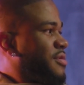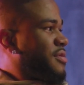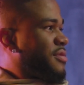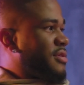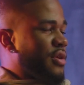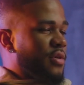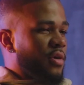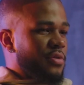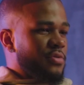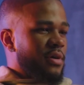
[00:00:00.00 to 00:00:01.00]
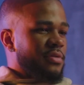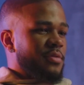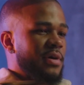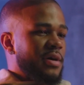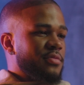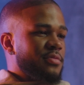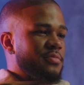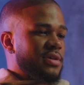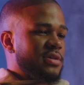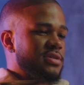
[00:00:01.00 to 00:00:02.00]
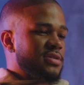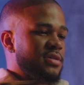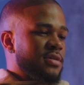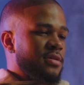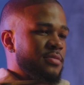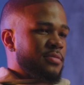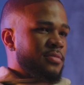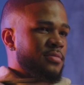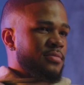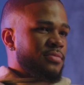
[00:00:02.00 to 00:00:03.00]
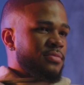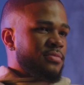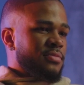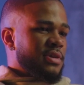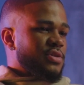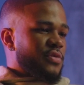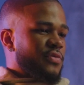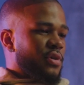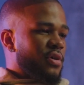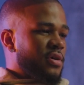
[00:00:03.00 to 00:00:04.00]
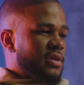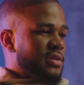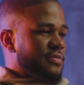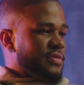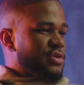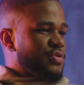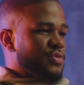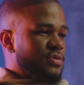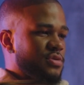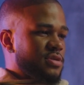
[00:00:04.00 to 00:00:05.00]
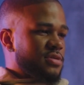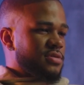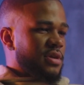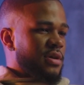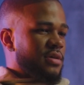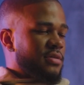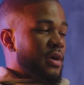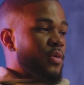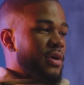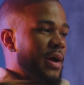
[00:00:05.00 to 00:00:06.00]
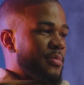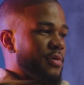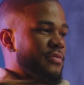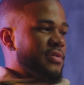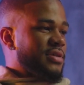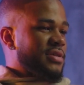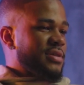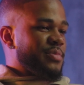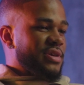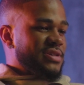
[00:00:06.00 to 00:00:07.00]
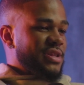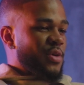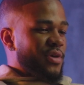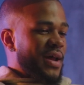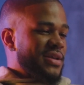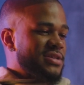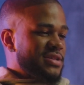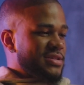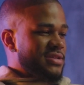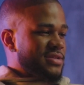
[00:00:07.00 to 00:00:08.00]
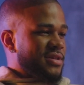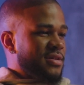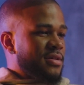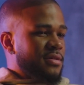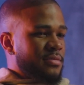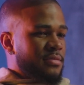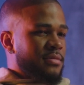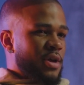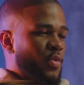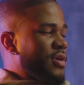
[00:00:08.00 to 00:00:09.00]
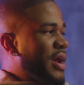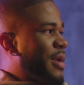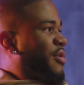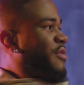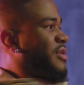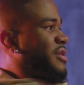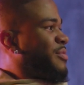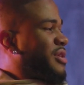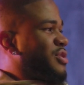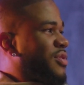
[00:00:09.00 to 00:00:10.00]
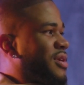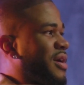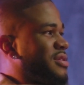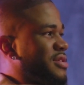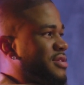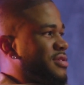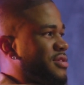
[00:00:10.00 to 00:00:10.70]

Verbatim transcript: True. That are all throughout the Bible, because mm-hmm. These are flawed individuals. They they were not perfect because they were not Jesus. And we're not perfect because we're not Jesus.